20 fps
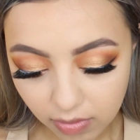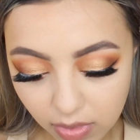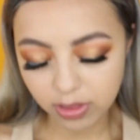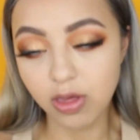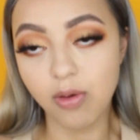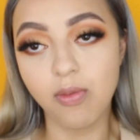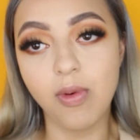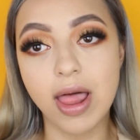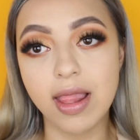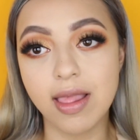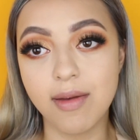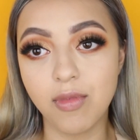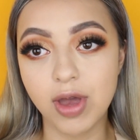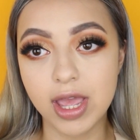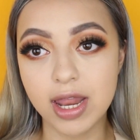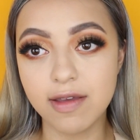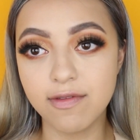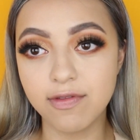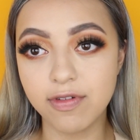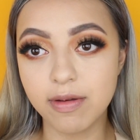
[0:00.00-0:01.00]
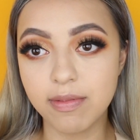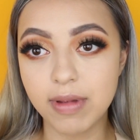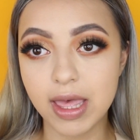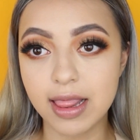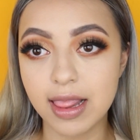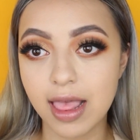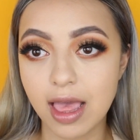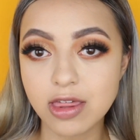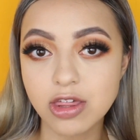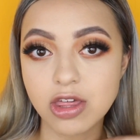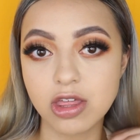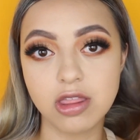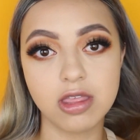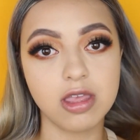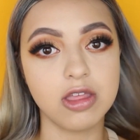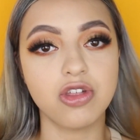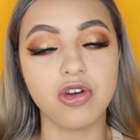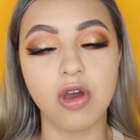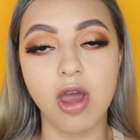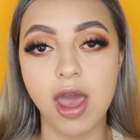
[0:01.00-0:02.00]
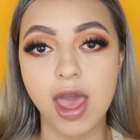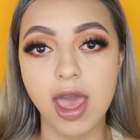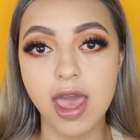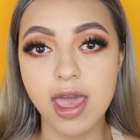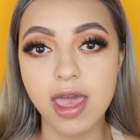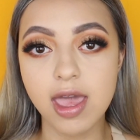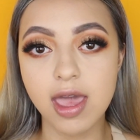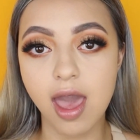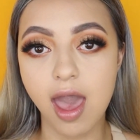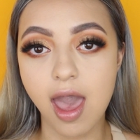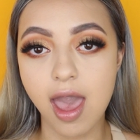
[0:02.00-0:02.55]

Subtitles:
So while I'm waiting for my lashes to dry,